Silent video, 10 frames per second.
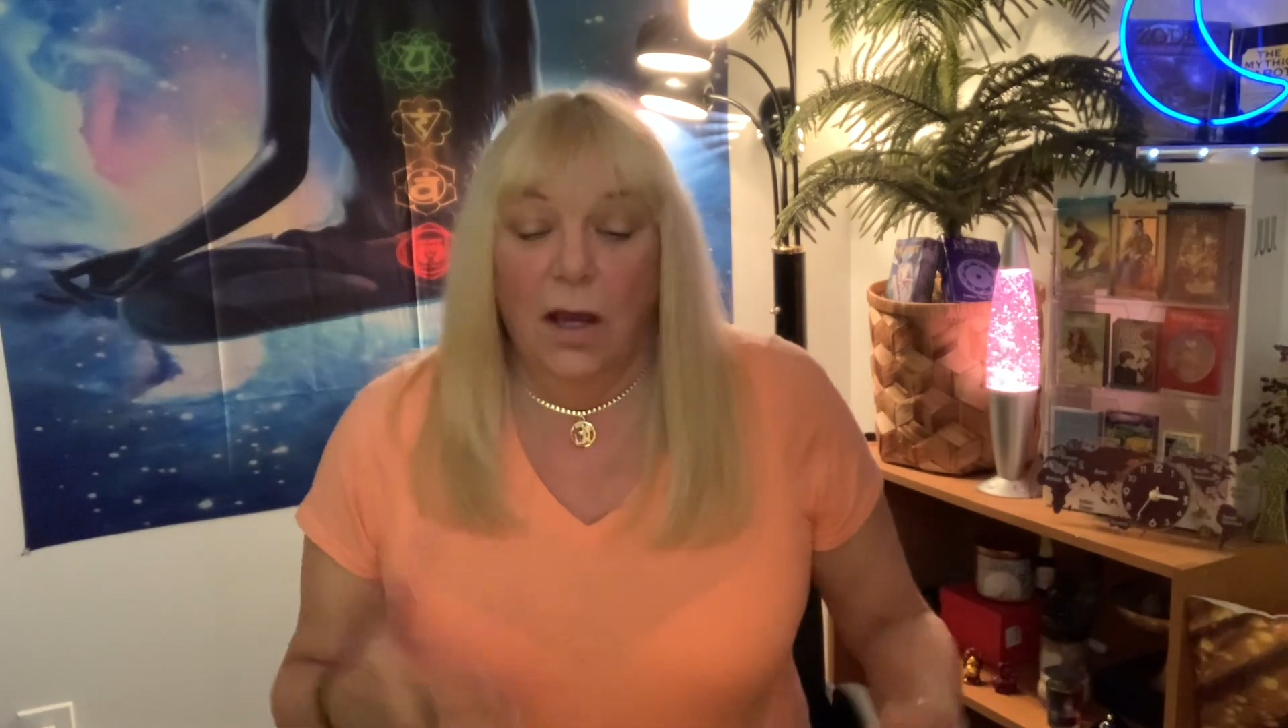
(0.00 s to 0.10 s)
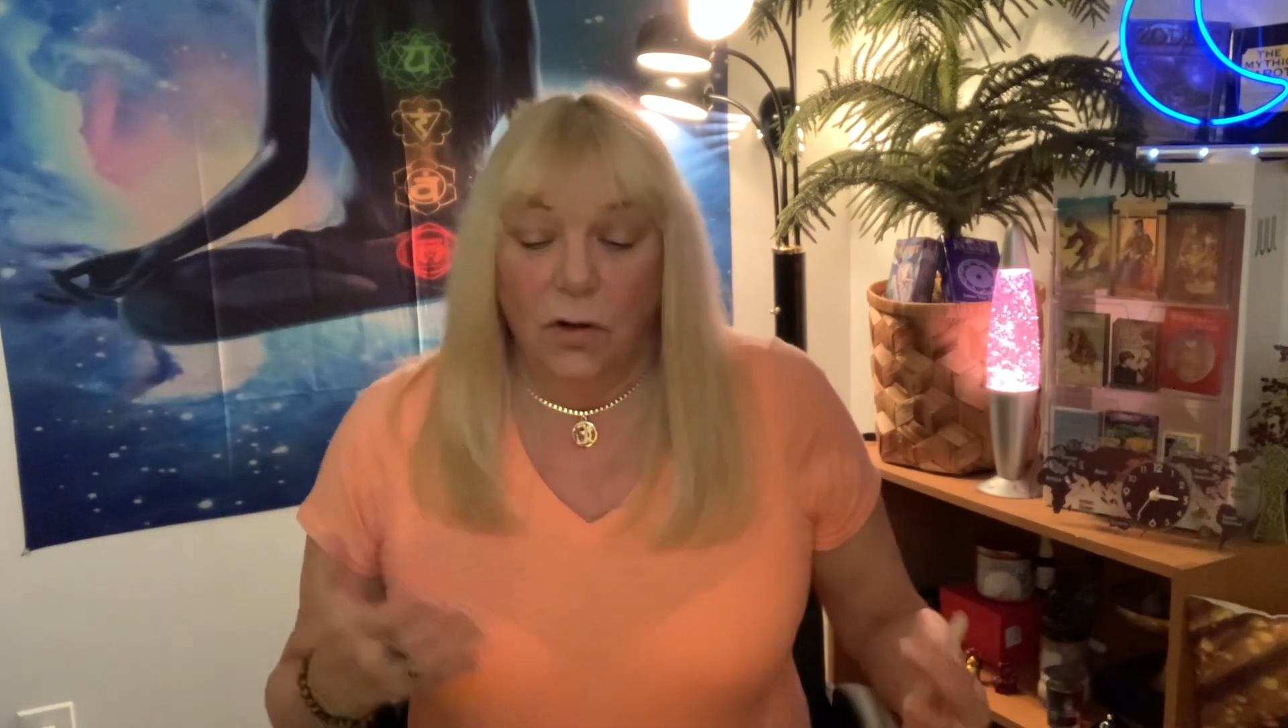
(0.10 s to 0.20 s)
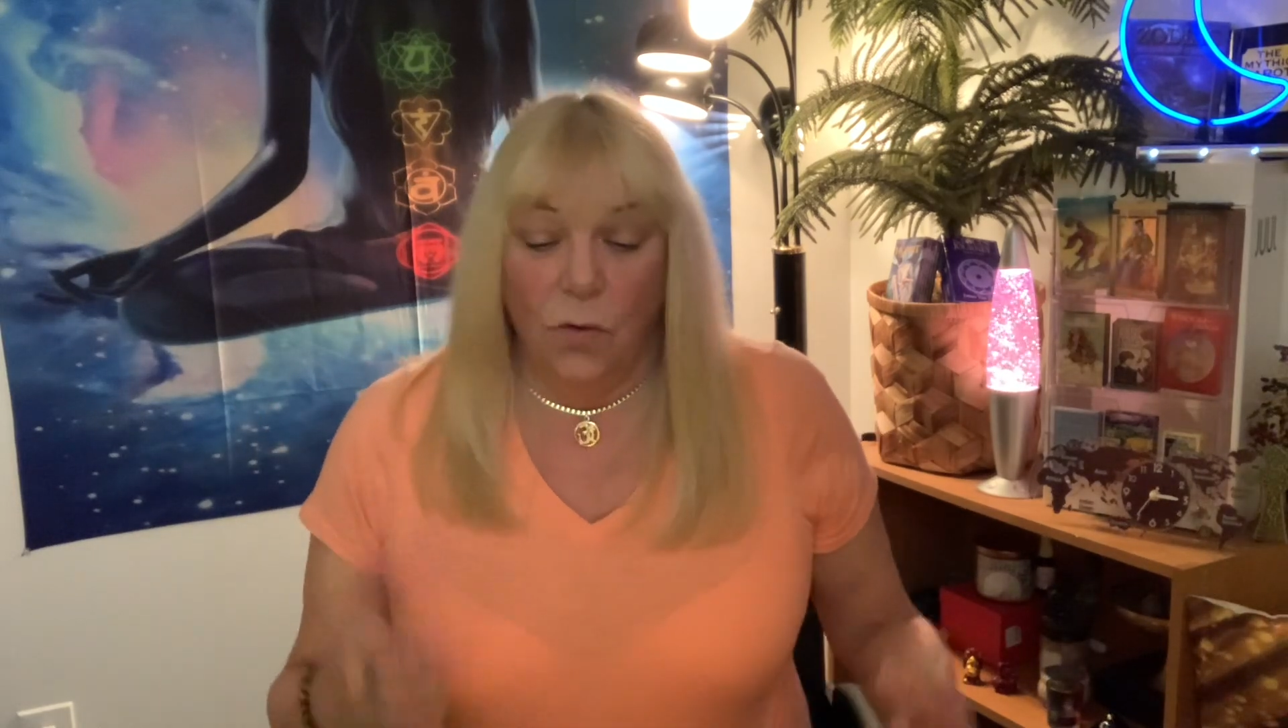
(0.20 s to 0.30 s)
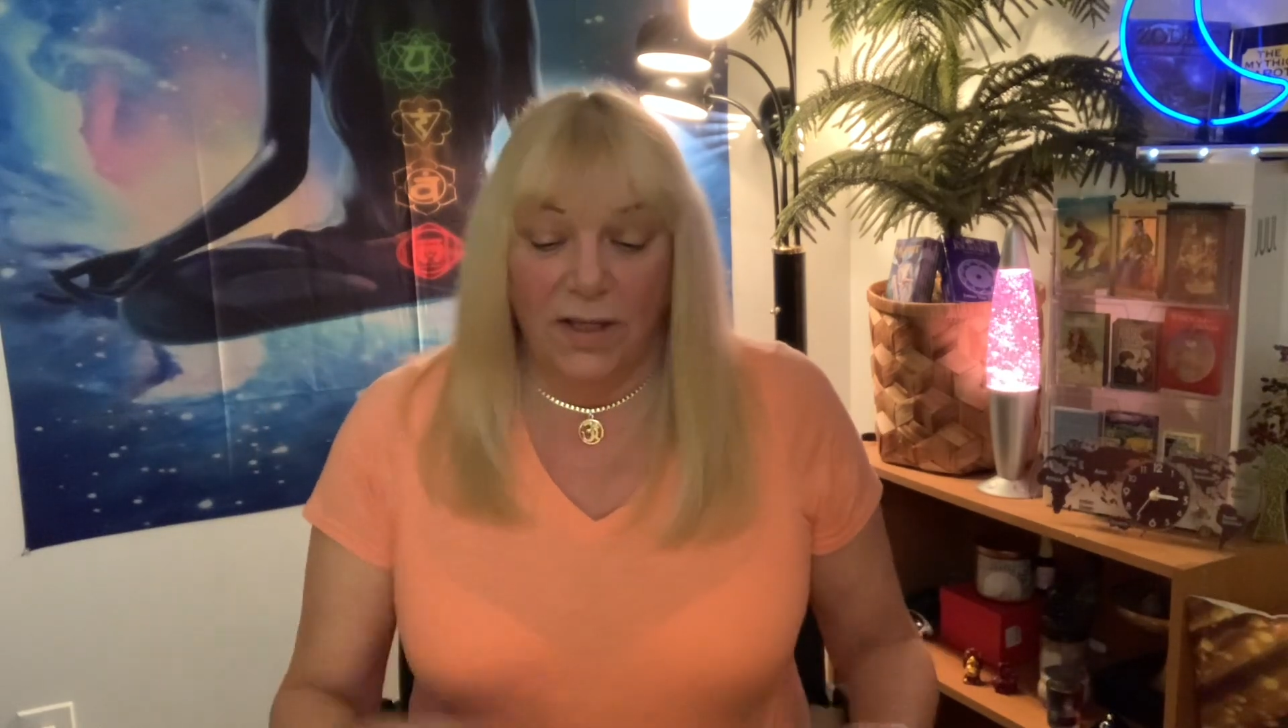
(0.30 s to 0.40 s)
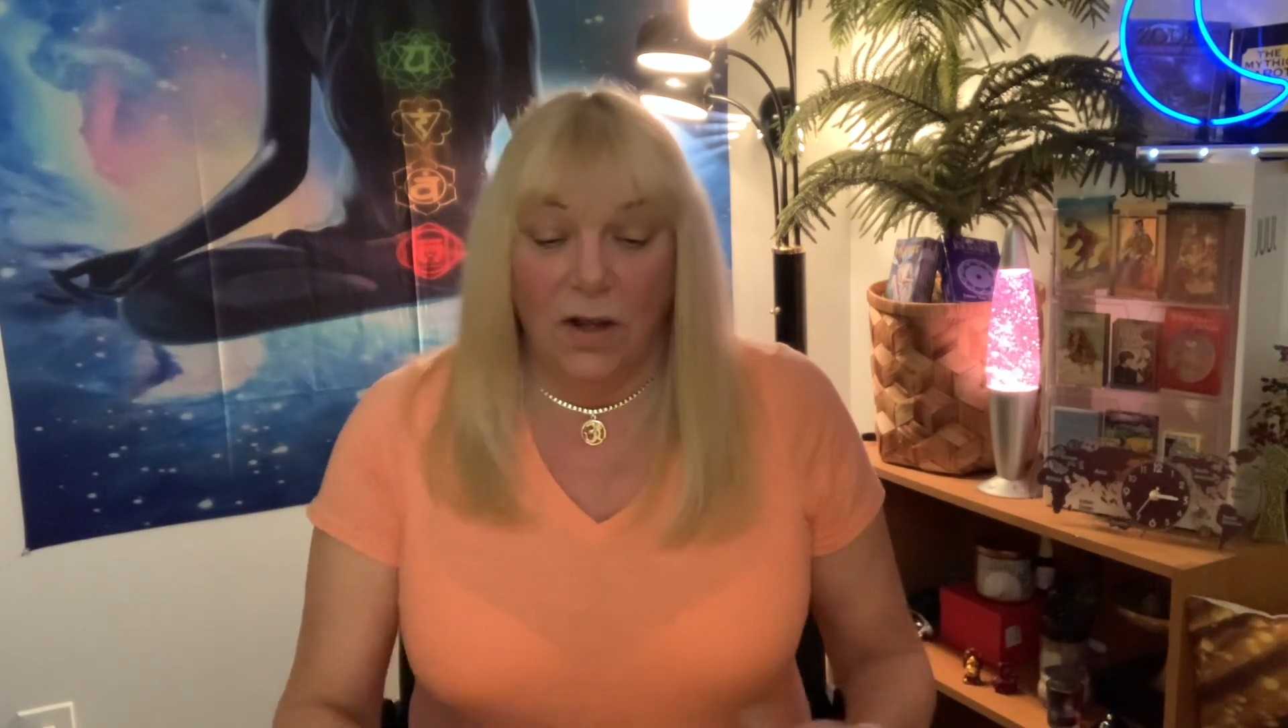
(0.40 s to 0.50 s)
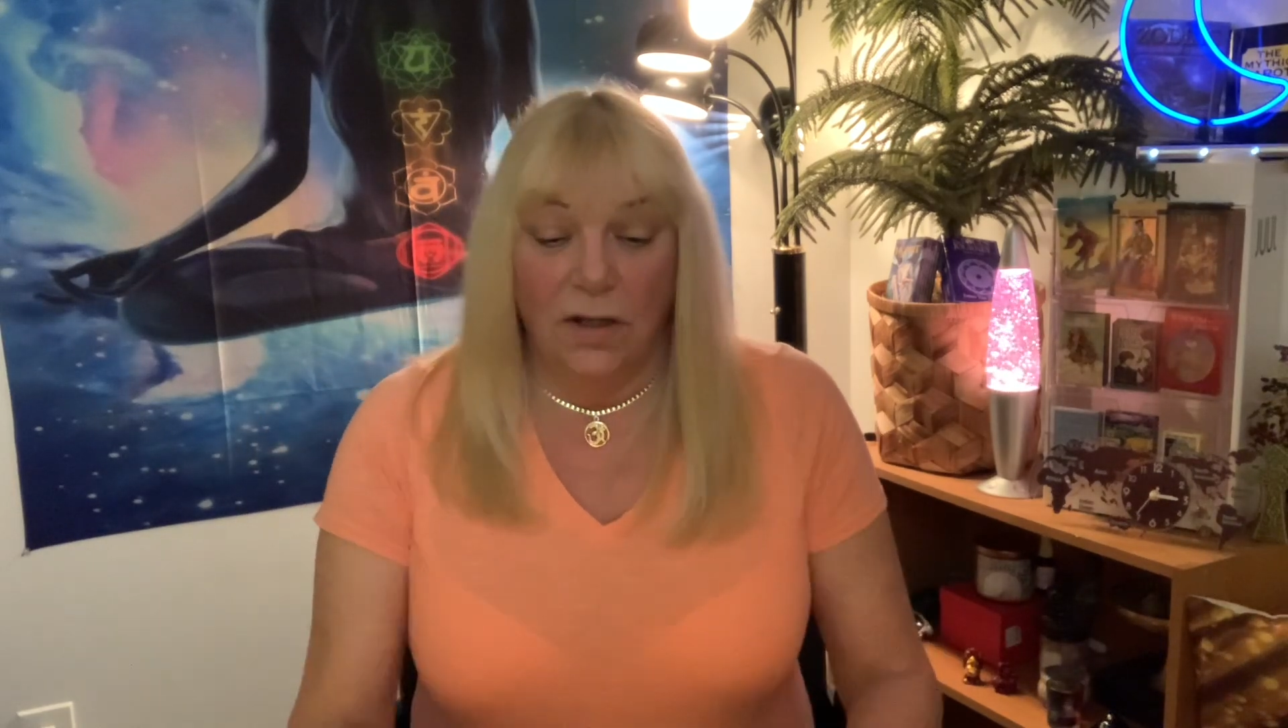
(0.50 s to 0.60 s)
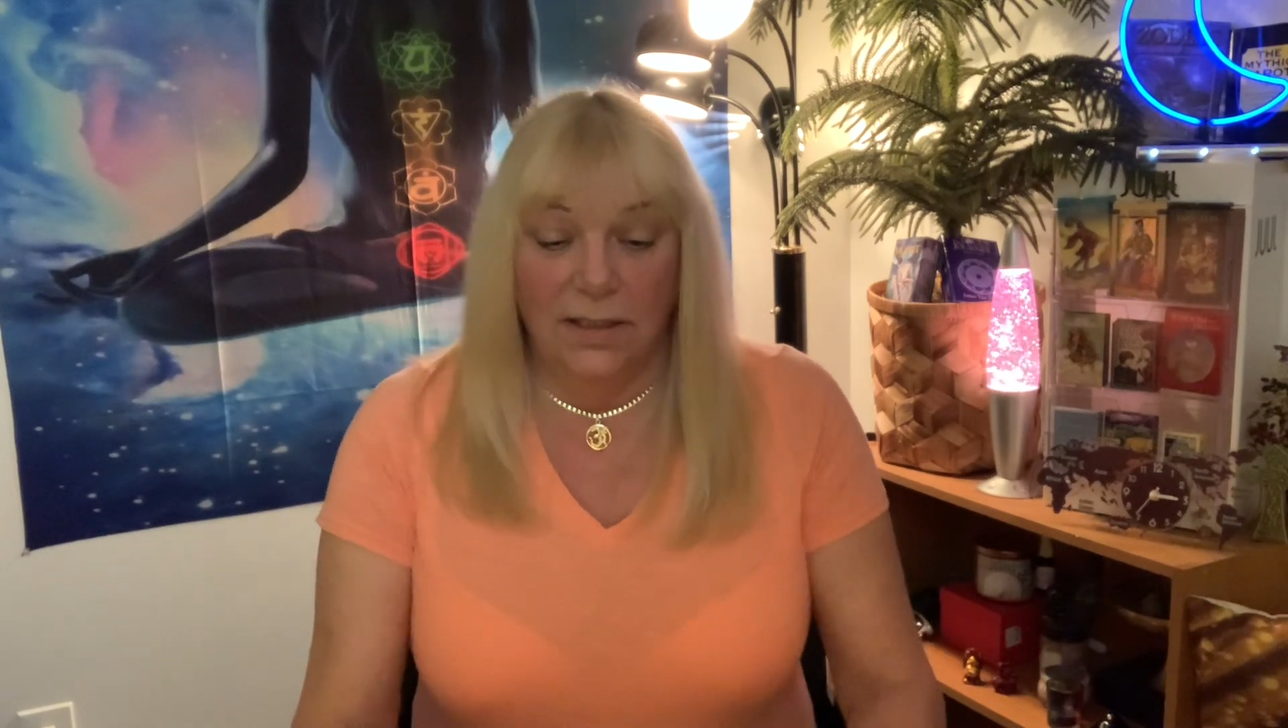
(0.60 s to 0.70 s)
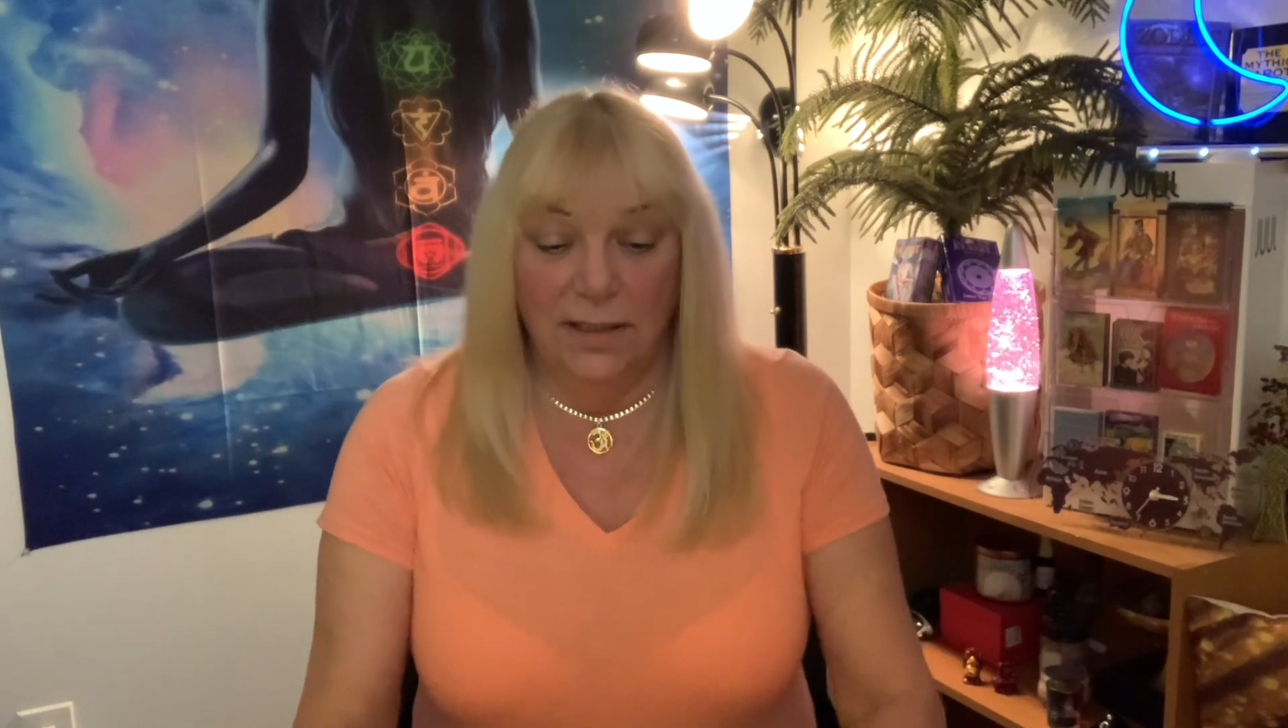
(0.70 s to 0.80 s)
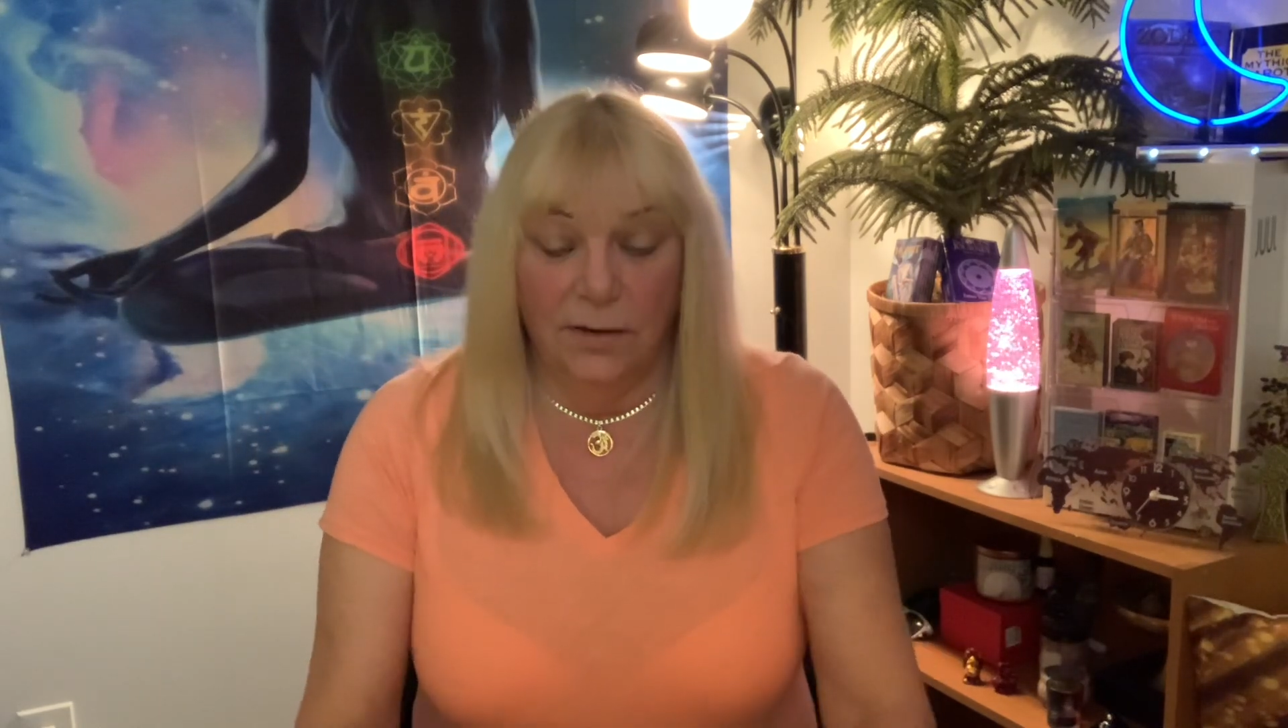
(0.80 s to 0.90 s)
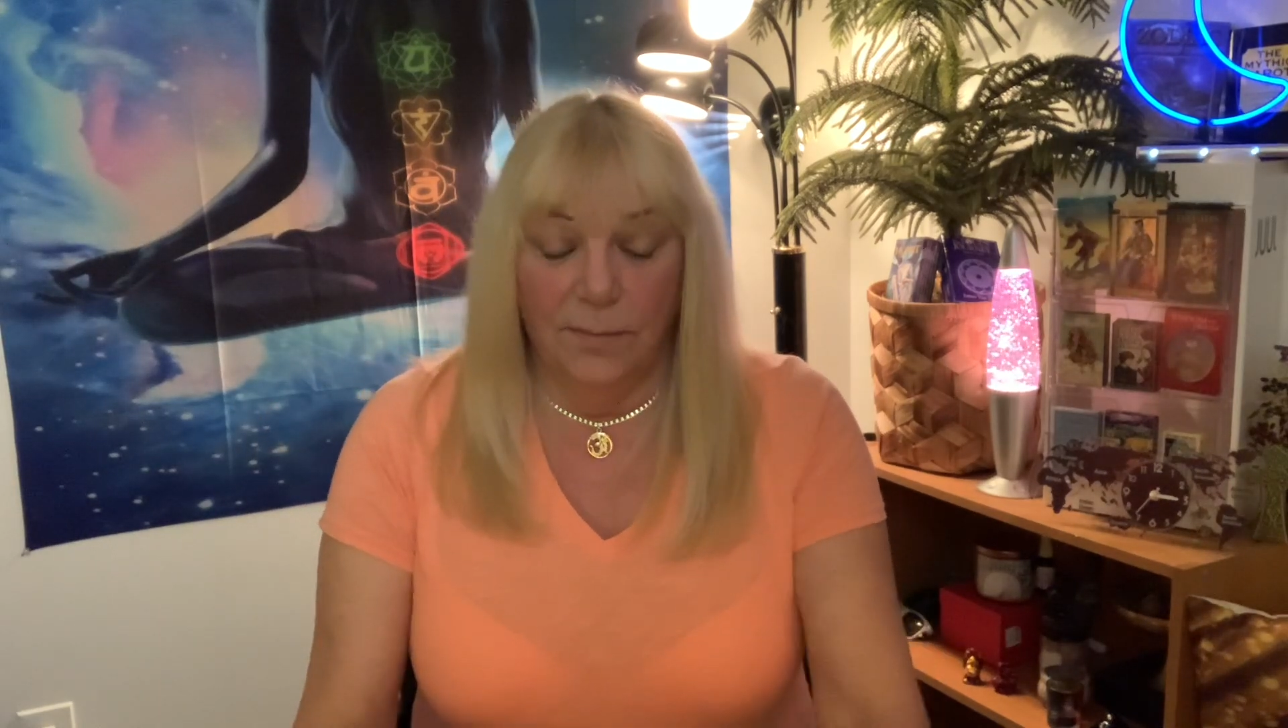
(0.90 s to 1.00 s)
going on
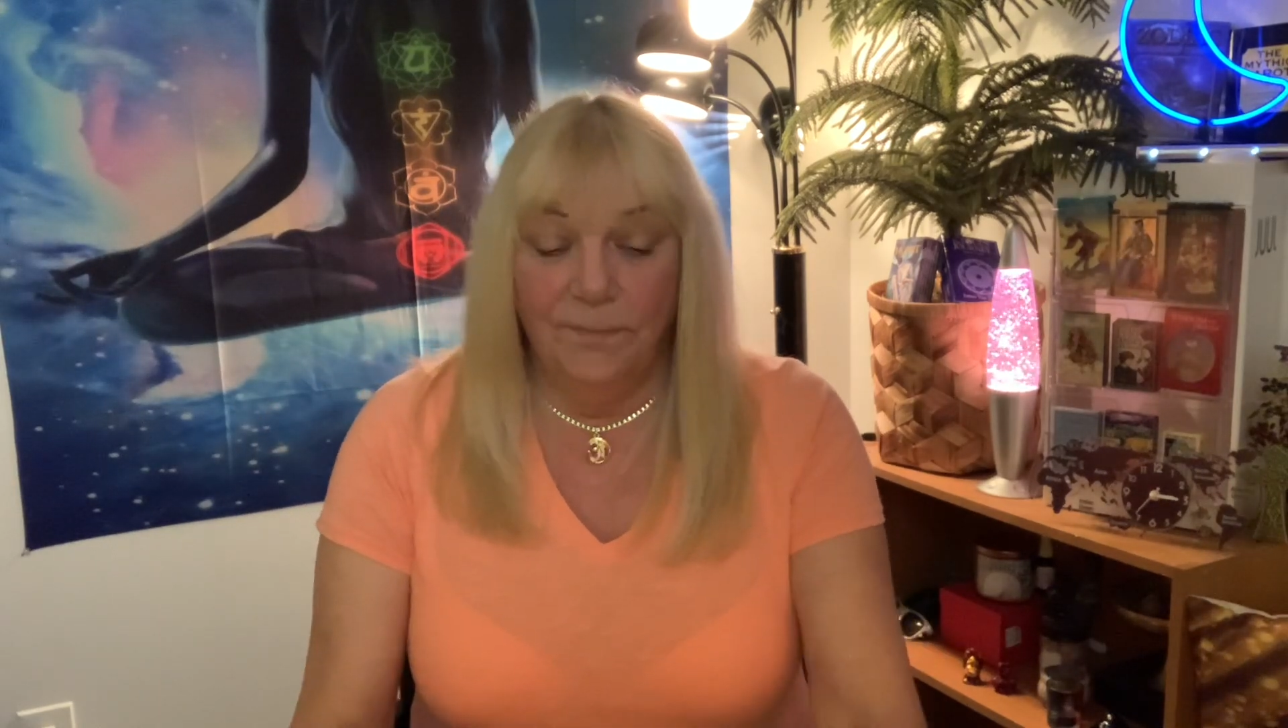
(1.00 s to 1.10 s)
here